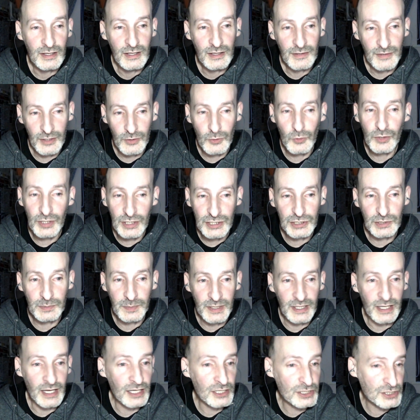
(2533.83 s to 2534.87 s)
The cookie should
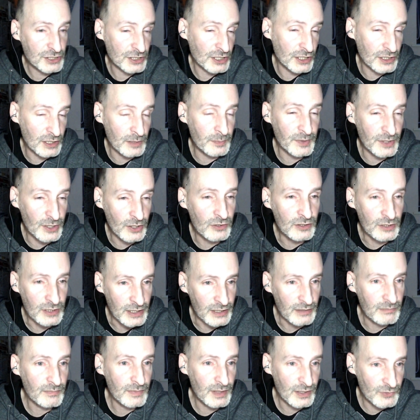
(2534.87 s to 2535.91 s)
be HTTP
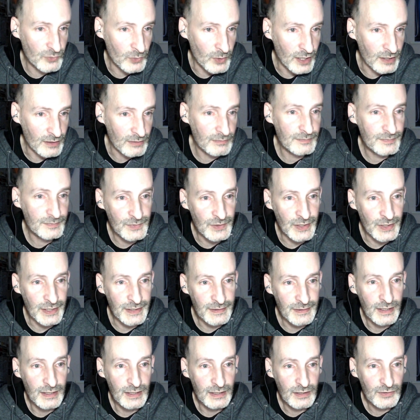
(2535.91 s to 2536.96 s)
only as well, right?
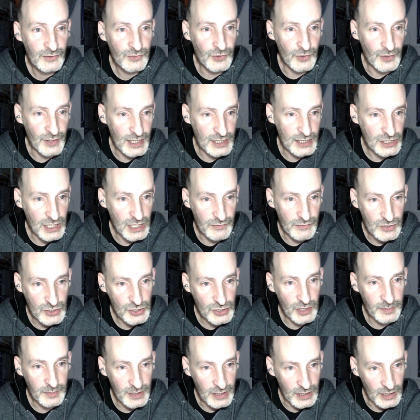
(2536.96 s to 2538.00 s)
So that
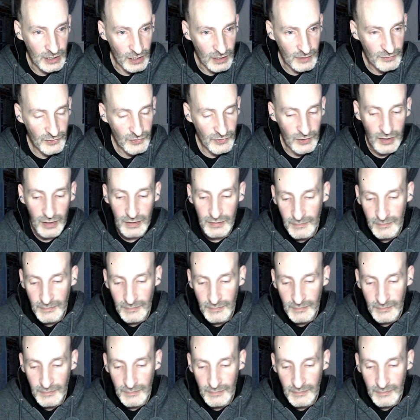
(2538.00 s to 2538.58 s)
JavaScript cannot see it.